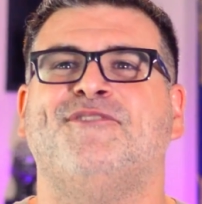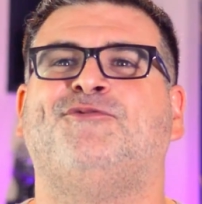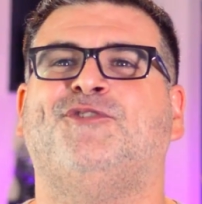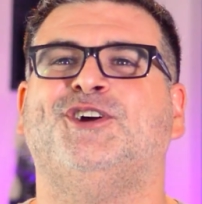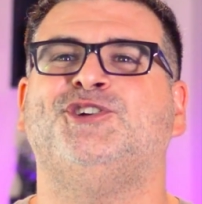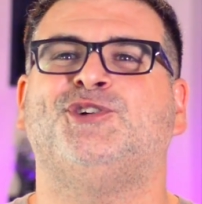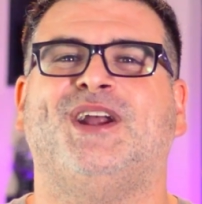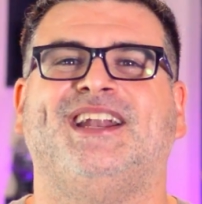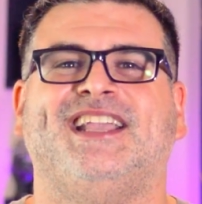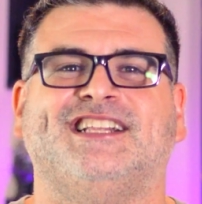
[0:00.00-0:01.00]
Have fun
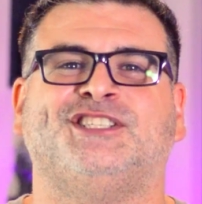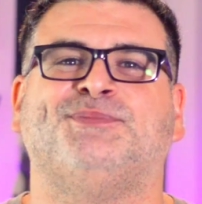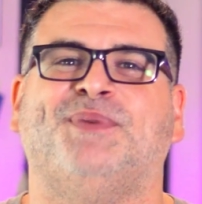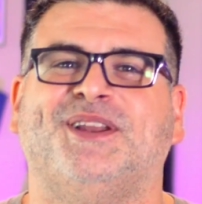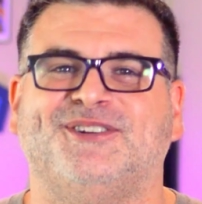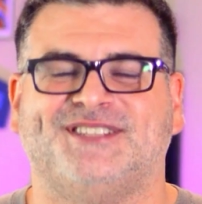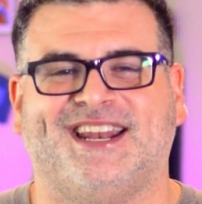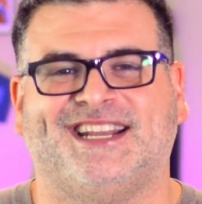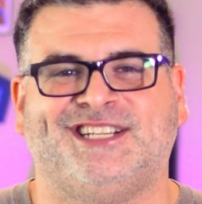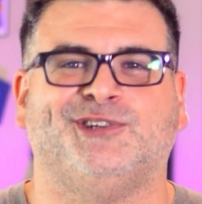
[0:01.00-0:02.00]
trying to get spinners
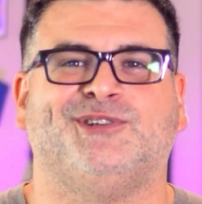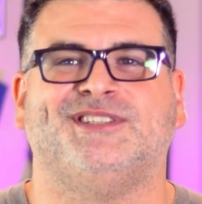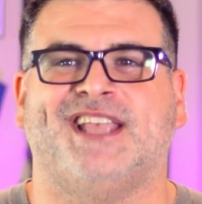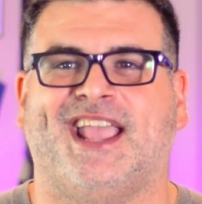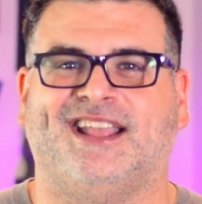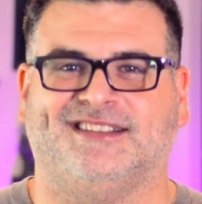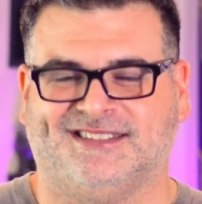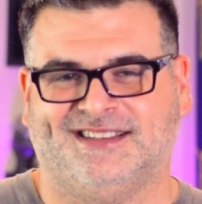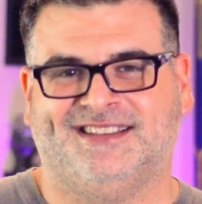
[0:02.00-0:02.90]
out of children's hands.